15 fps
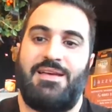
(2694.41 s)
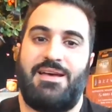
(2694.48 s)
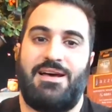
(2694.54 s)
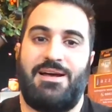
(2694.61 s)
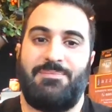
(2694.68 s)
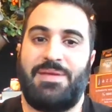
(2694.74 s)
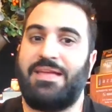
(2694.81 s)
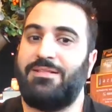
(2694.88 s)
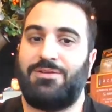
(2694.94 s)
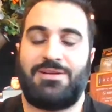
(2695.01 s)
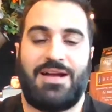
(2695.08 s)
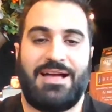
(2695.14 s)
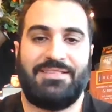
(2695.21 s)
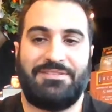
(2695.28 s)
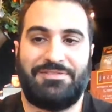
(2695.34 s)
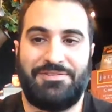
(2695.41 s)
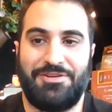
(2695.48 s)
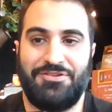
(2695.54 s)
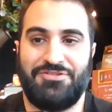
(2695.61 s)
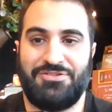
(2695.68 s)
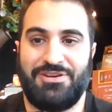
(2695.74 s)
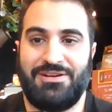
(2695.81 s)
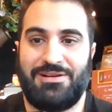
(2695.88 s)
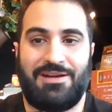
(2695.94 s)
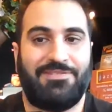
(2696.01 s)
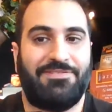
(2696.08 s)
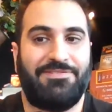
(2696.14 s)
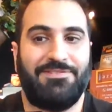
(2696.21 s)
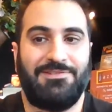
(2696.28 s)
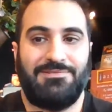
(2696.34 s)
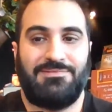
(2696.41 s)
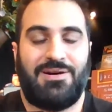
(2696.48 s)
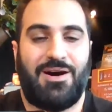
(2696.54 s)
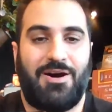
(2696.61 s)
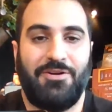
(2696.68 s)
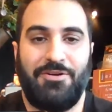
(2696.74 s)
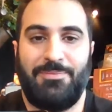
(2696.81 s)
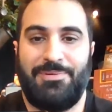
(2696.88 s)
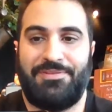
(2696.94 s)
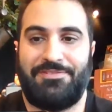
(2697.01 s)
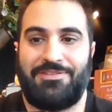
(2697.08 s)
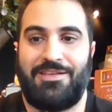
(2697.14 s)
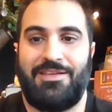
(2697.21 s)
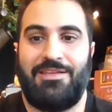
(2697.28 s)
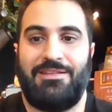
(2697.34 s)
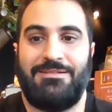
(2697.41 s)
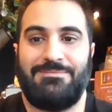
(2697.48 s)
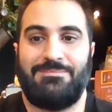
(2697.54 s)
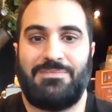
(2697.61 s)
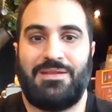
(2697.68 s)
Yeah, look, I had the surgery. I feel 100%.